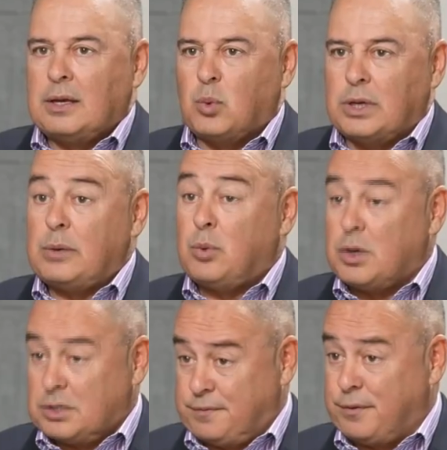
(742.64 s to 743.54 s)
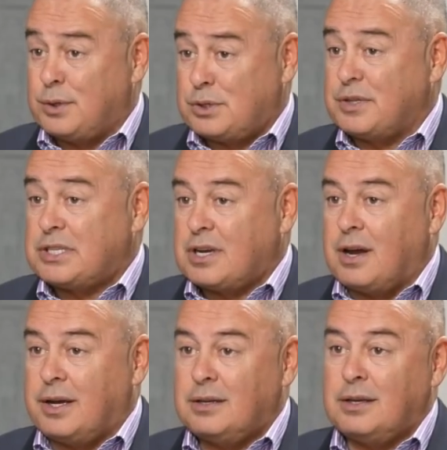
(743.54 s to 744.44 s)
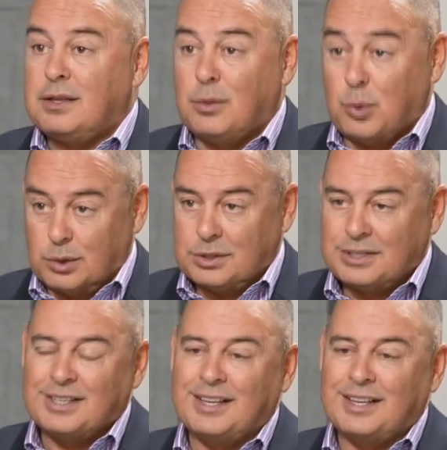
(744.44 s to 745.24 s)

Well, it was a first of its kind in the world,